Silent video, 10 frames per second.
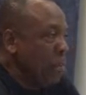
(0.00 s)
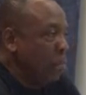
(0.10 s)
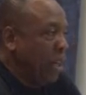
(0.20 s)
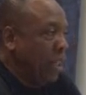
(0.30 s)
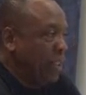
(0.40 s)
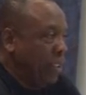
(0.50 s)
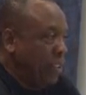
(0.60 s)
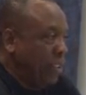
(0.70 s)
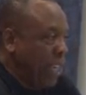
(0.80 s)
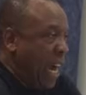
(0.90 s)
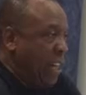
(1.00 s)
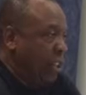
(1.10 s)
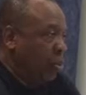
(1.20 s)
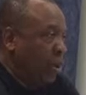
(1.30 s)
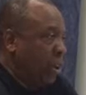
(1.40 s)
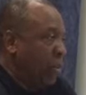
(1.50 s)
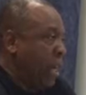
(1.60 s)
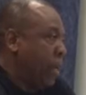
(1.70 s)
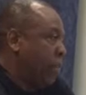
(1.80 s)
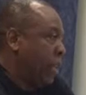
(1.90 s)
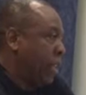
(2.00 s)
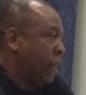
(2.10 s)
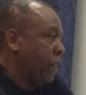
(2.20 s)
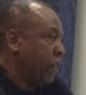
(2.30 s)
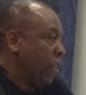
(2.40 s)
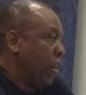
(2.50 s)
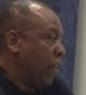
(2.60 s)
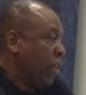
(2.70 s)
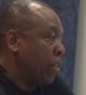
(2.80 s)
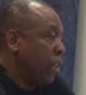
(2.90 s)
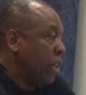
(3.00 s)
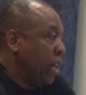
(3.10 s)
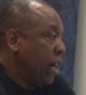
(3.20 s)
But the guy that has really made a big difference in all this,